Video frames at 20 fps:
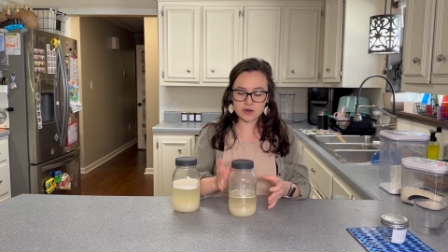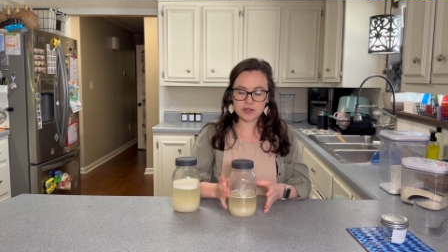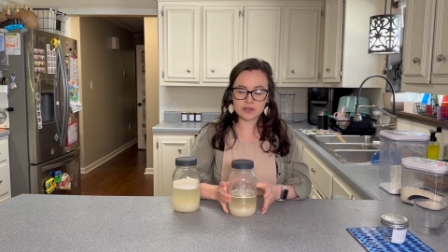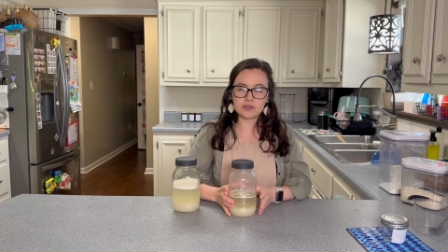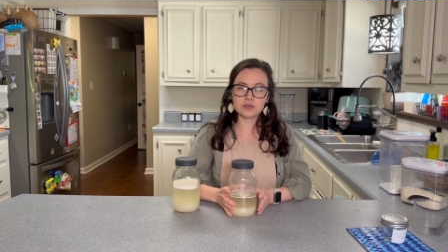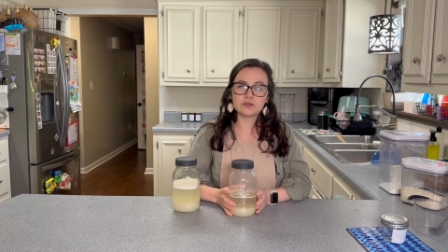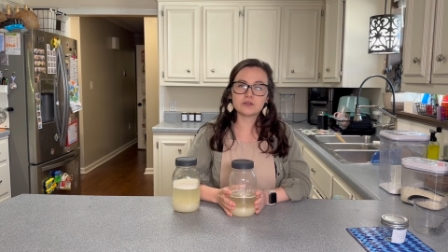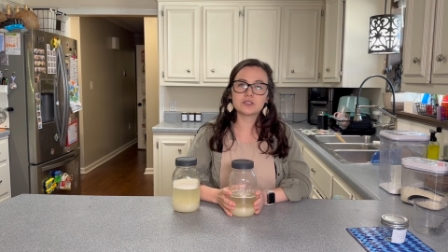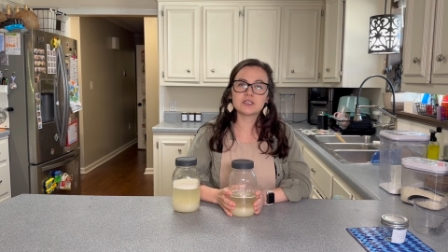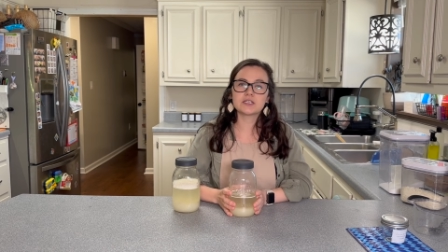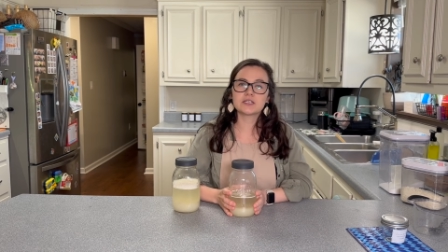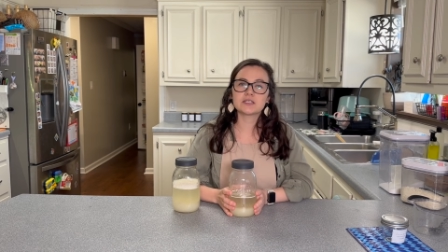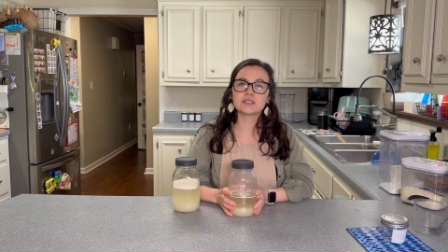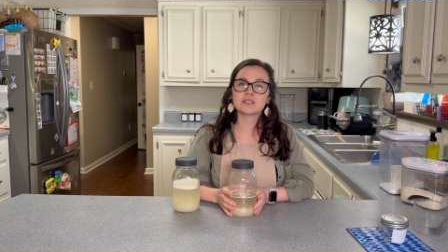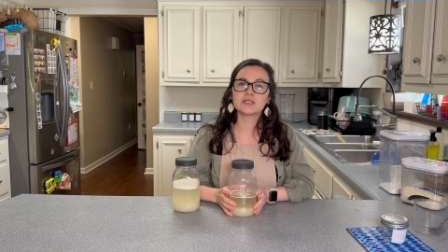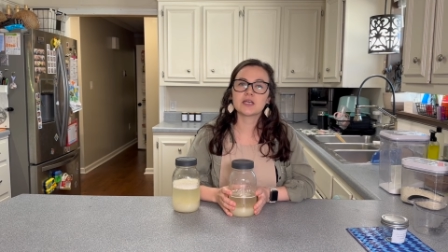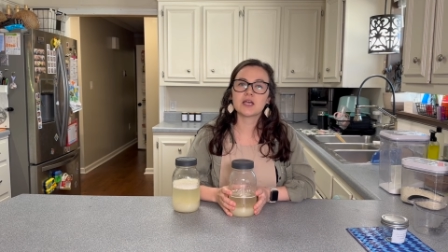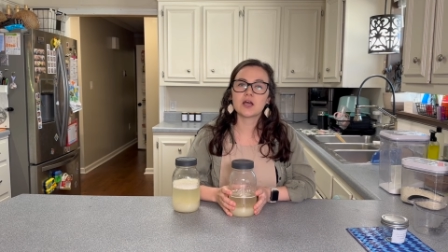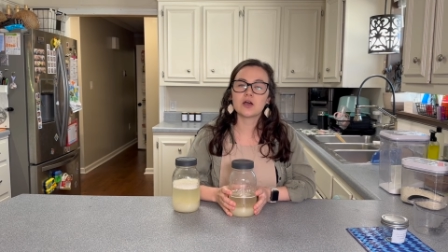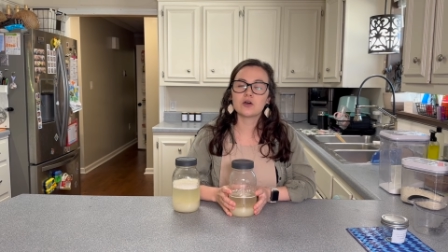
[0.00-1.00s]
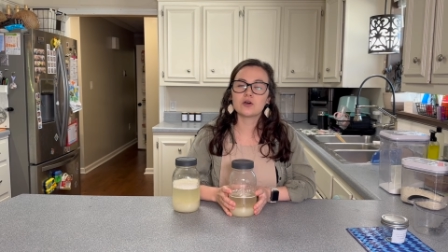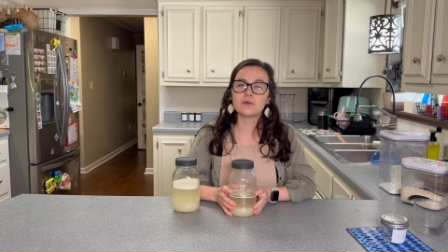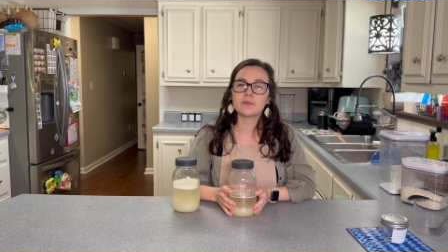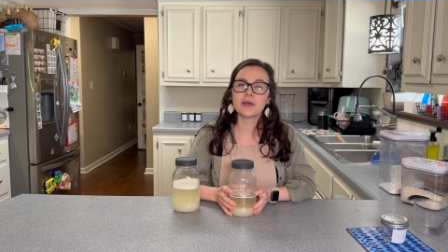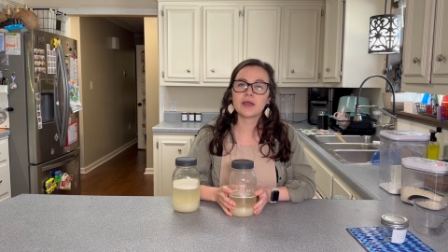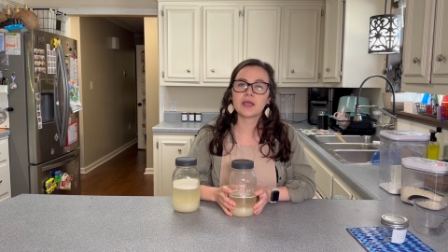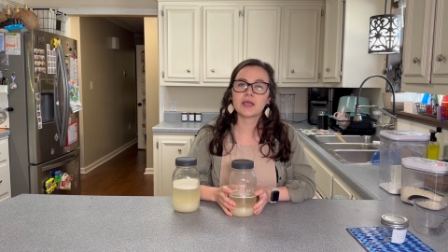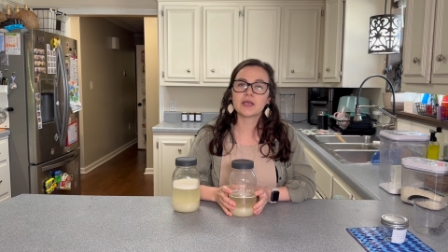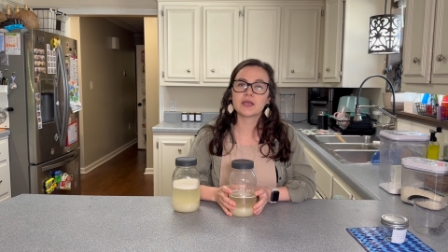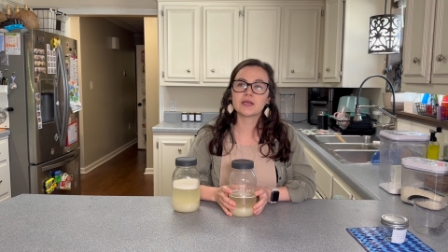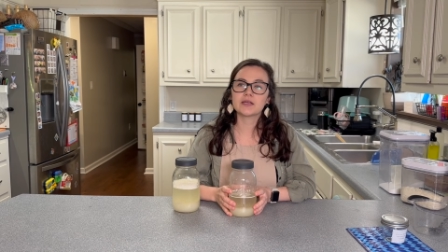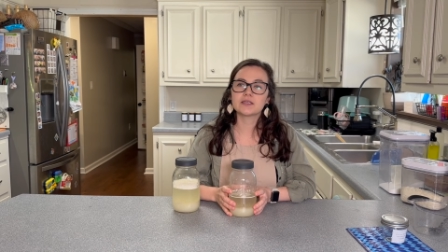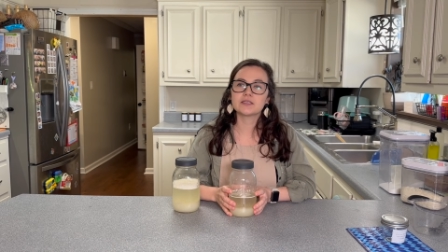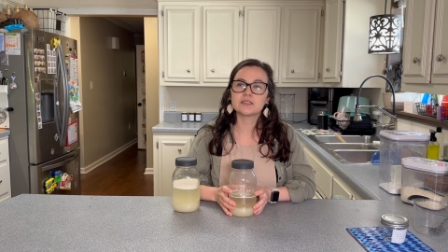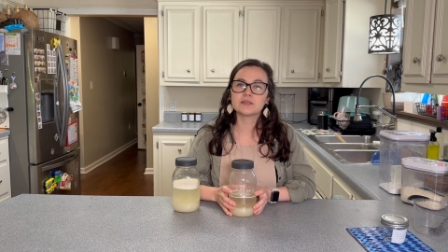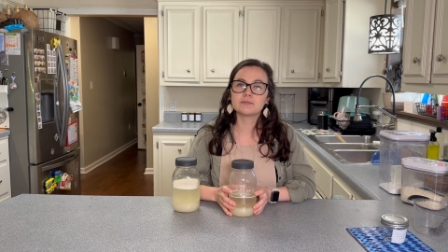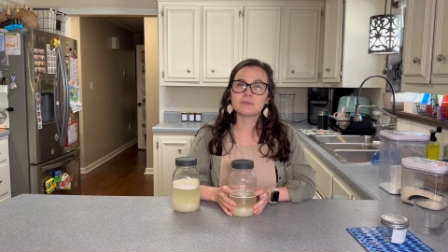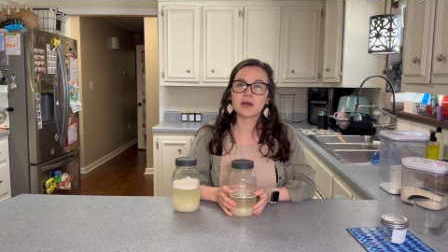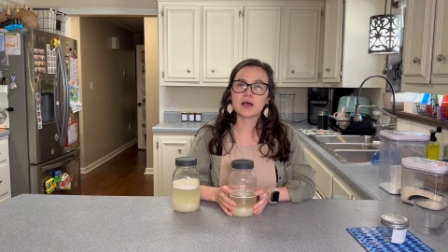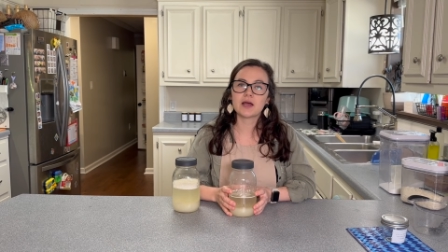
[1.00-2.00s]
at Little Tennessee Home,
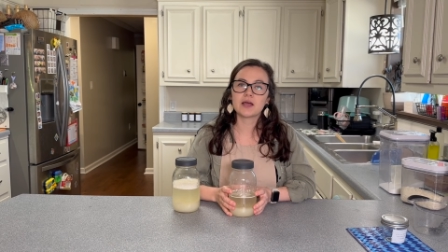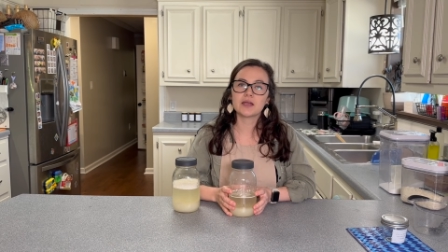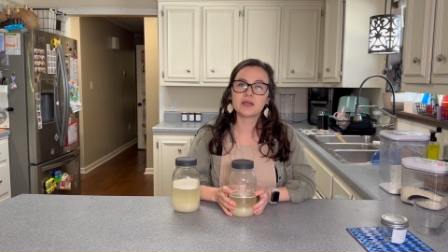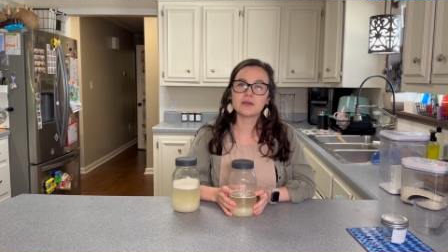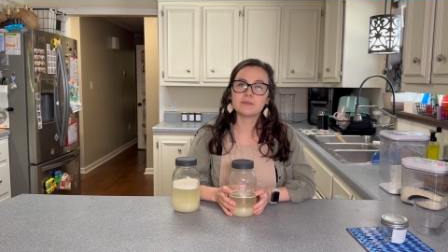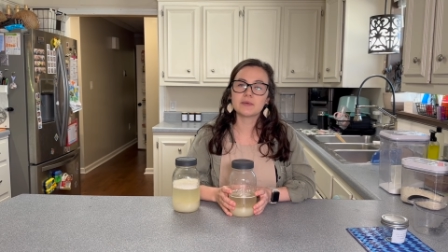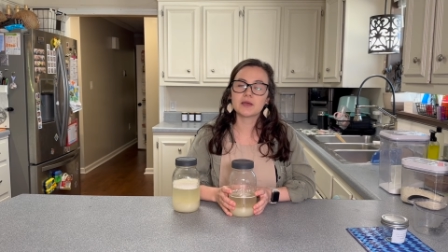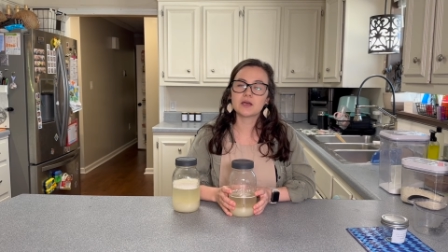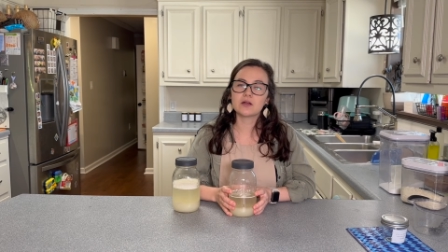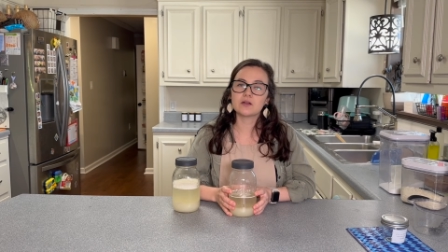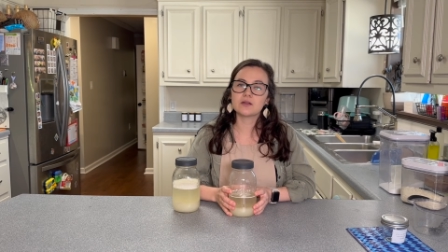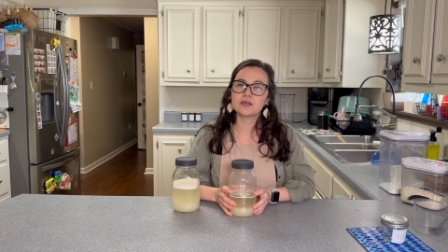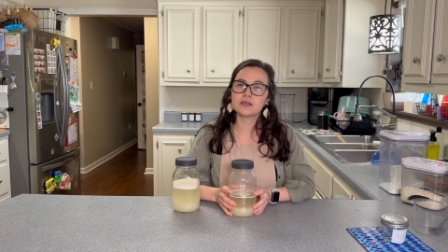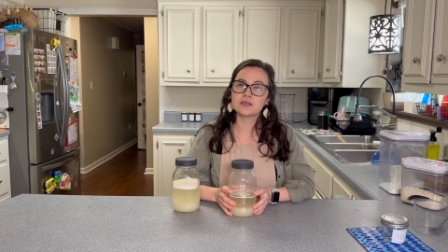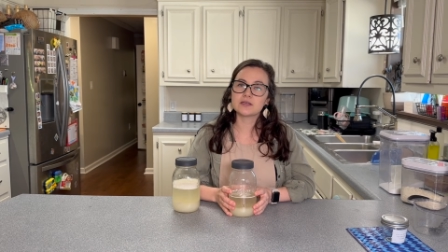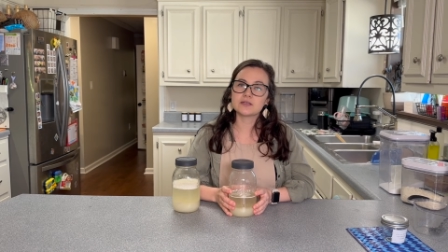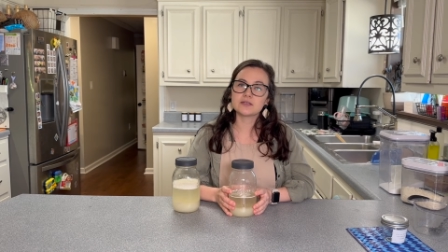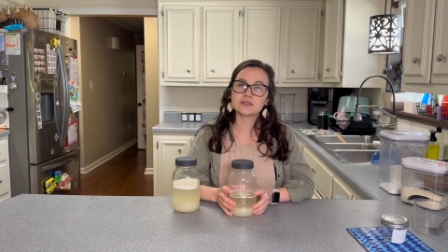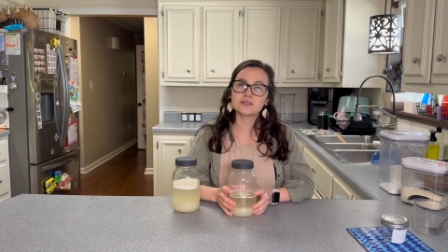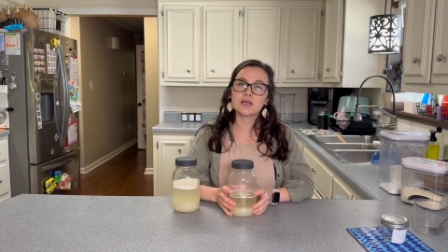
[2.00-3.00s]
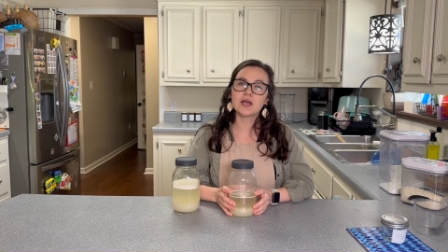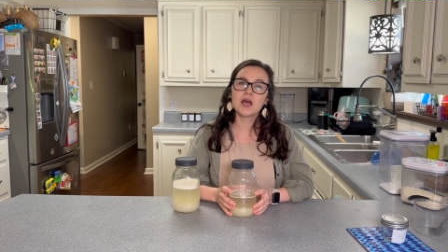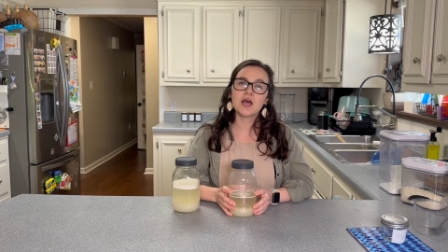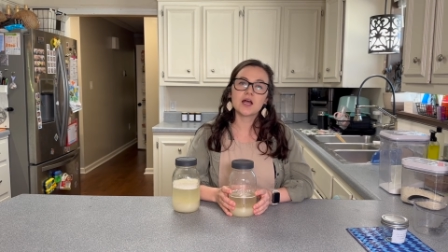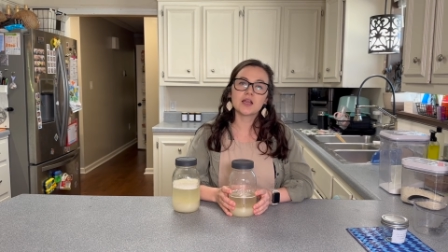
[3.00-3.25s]
and my email is